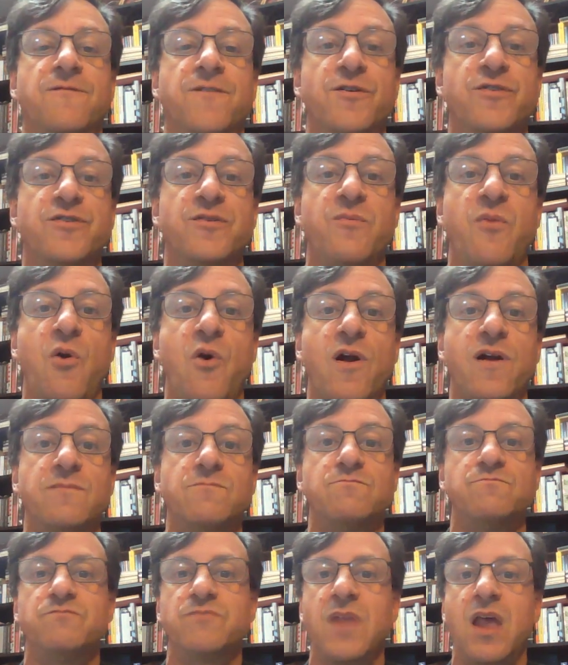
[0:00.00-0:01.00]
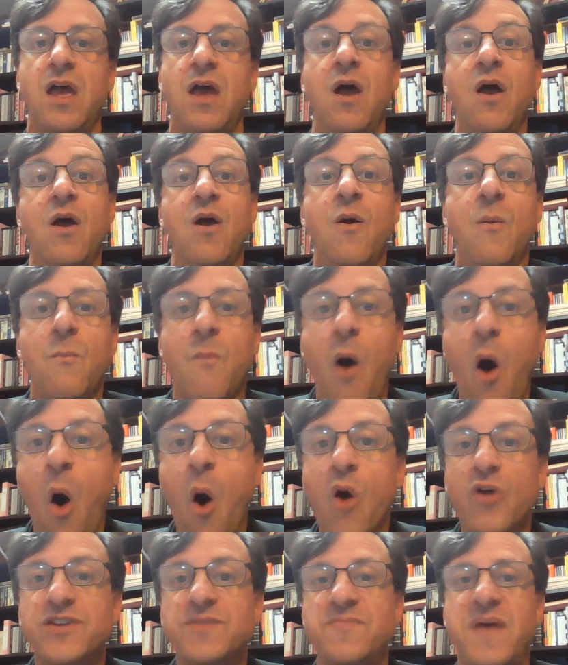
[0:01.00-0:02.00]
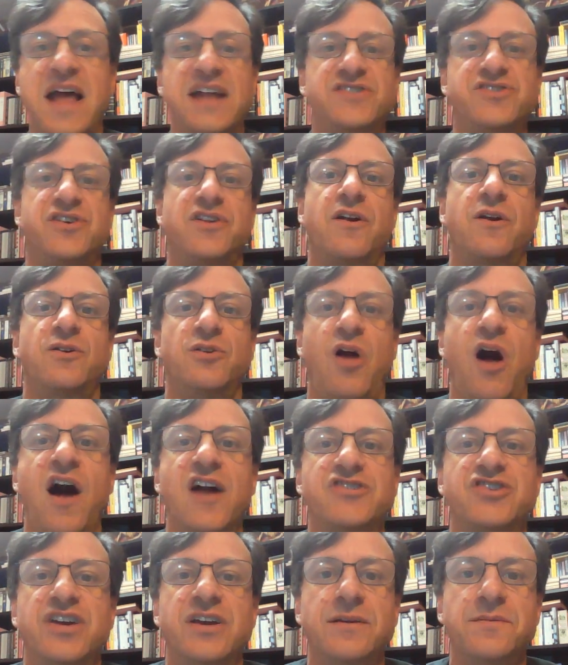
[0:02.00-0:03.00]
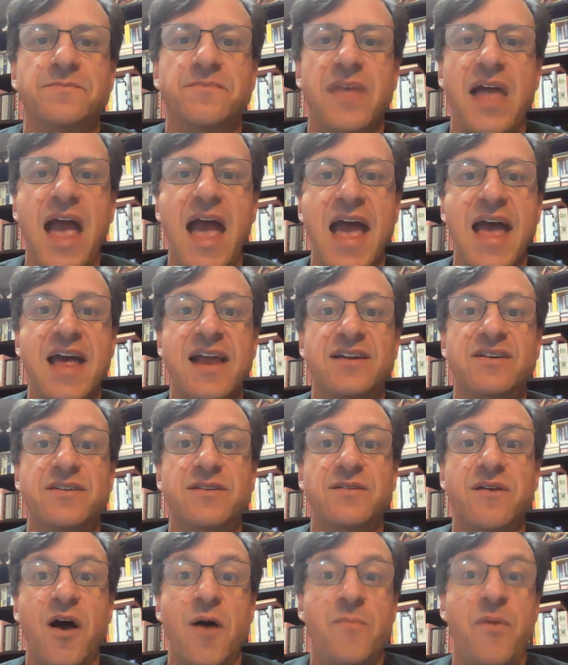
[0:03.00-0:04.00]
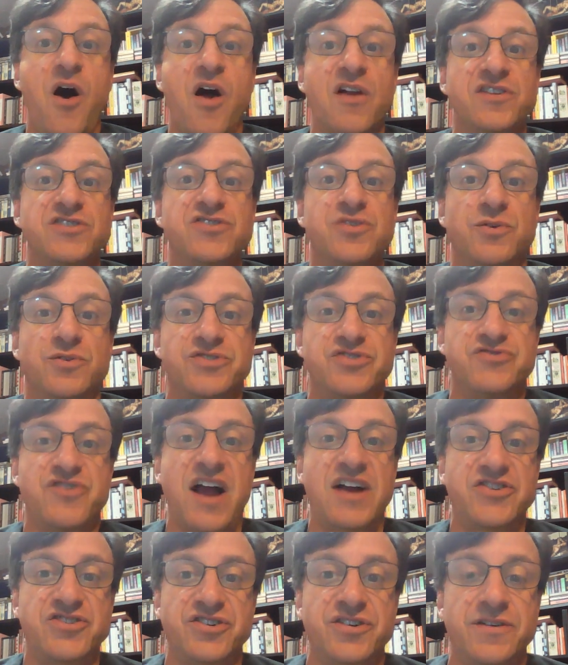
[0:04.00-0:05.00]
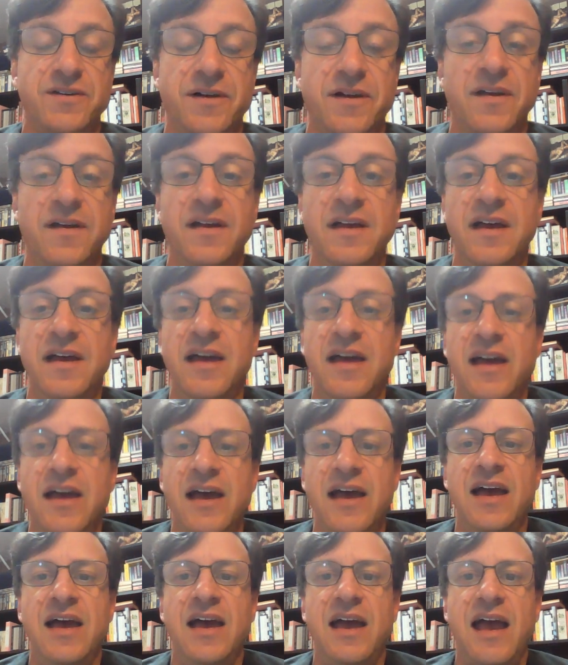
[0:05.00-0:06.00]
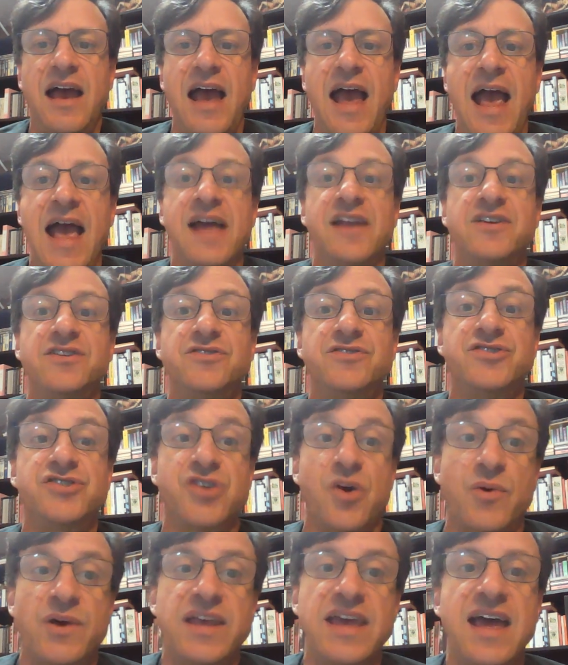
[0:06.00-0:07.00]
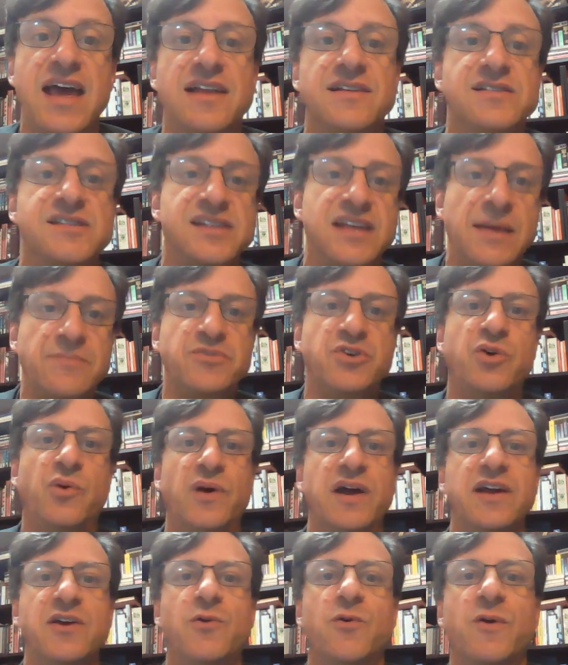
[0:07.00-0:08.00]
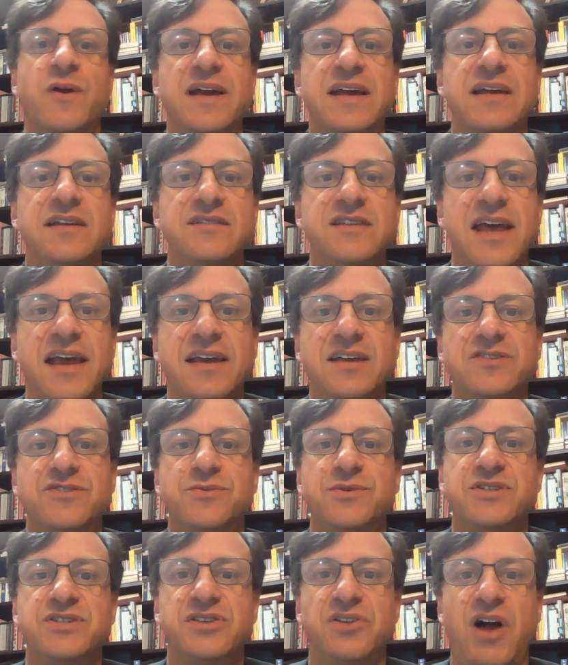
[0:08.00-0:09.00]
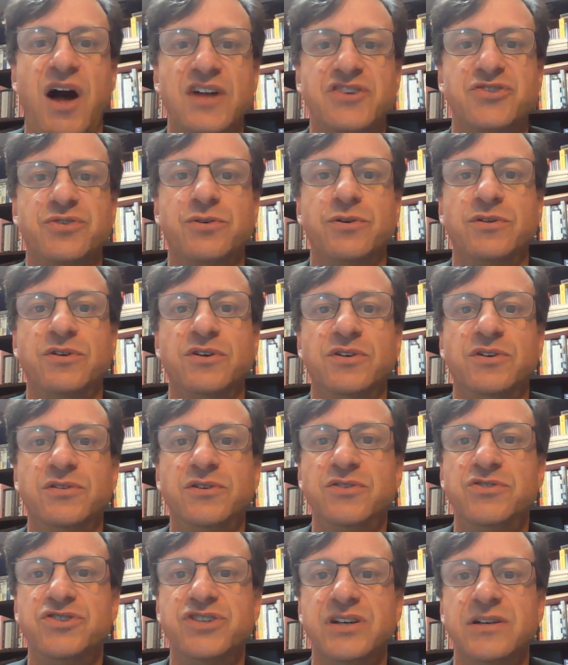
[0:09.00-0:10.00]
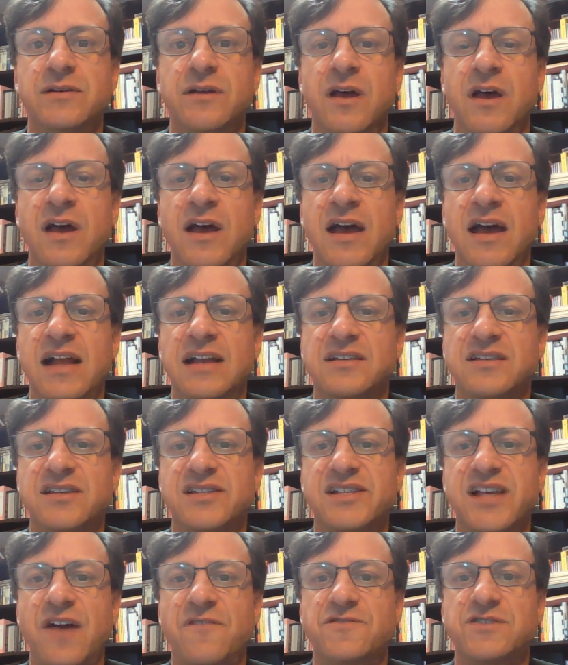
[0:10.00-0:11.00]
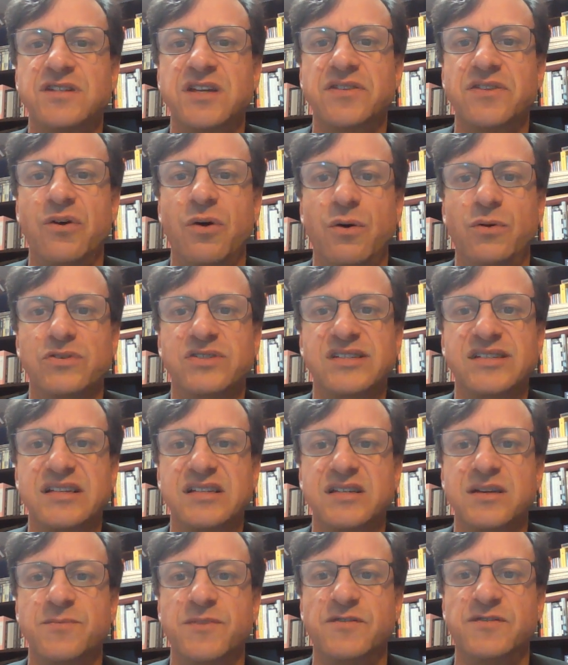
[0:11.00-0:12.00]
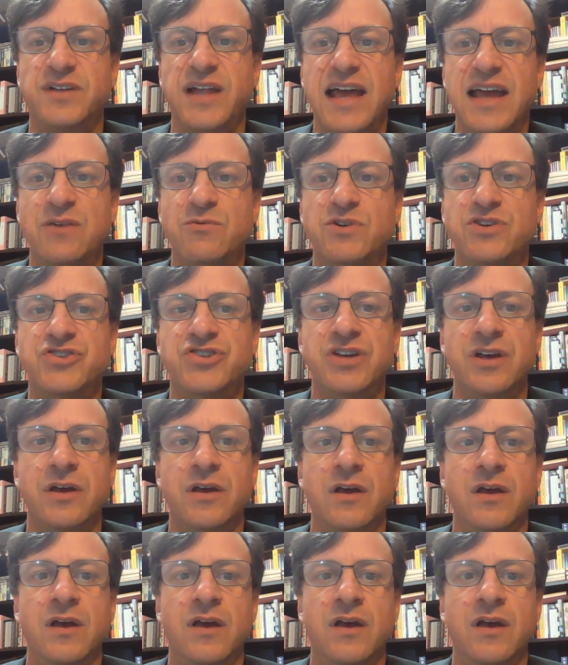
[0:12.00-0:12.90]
Furthermore, all depends on our logic and upon its whole structure. And so again, skeptical inquiry, taken to its logical conclusion, discovers that the whole system of language